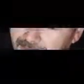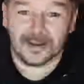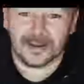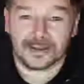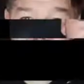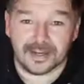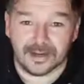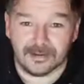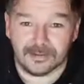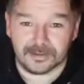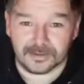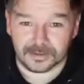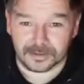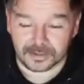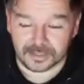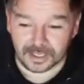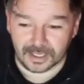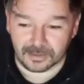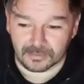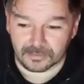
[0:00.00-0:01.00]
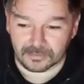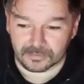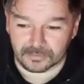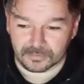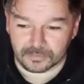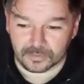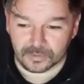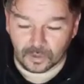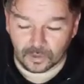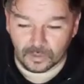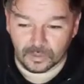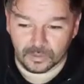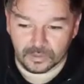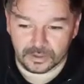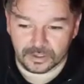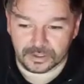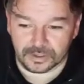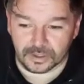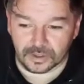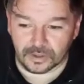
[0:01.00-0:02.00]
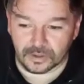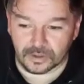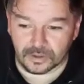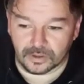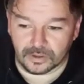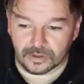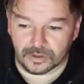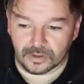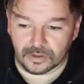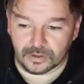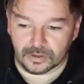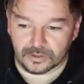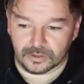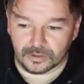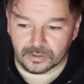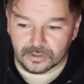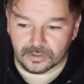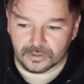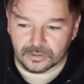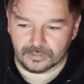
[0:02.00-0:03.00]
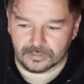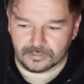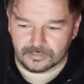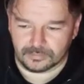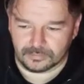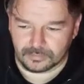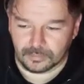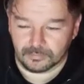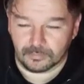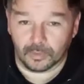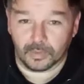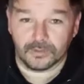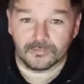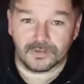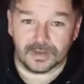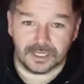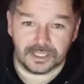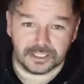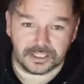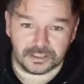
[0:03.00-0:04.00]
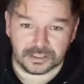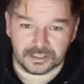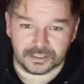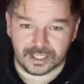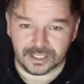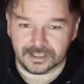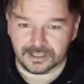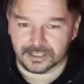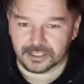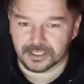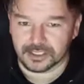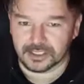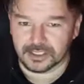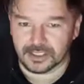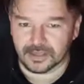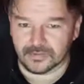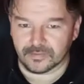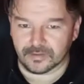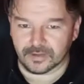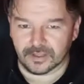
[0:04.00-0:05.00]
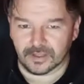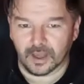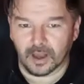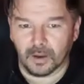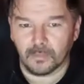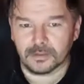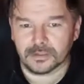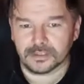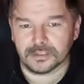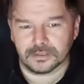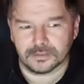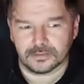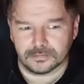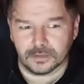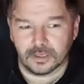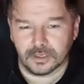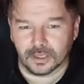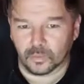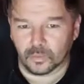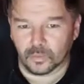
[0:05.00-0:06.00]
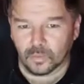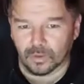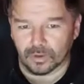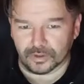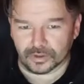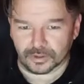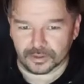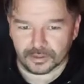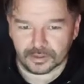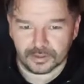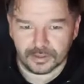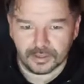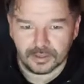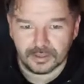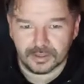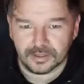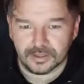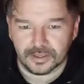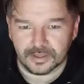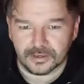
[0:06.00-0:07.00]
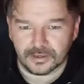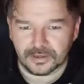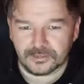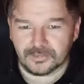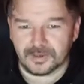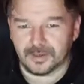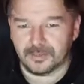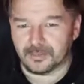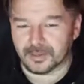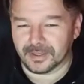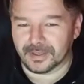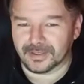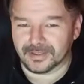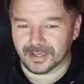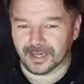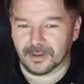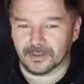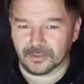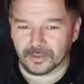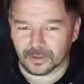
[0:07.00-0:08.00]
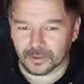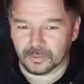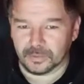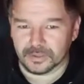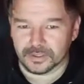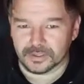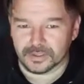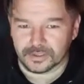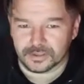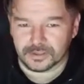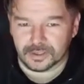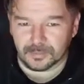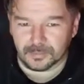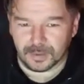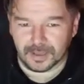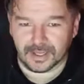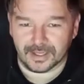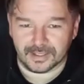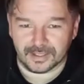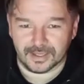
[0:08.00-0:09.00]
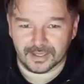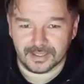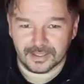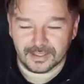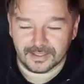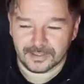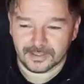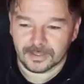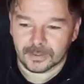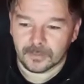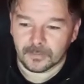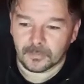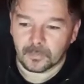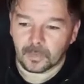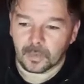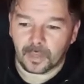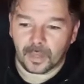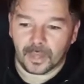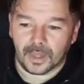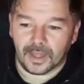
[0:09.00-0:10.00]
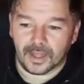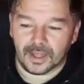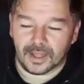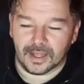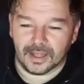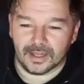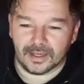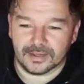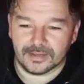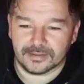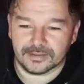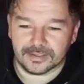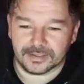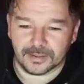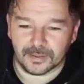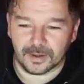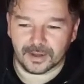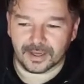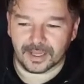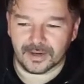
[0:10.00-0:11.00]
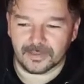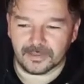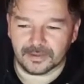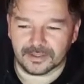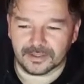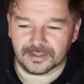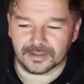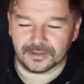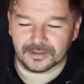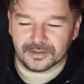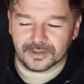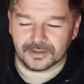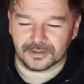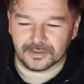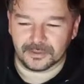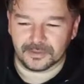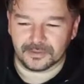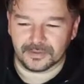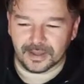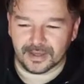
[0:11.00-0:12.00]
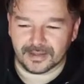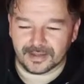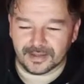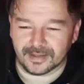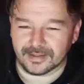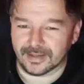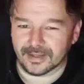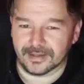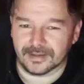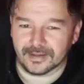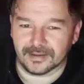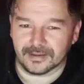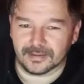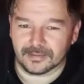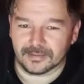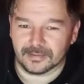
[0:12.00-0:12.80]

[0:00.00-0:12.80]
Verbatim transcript: characters' um, goals or, or, or motivations tend to shift almost like water. You couldn't really pin down who was the bad guy. Uh, so I kind of wanted to do that, and then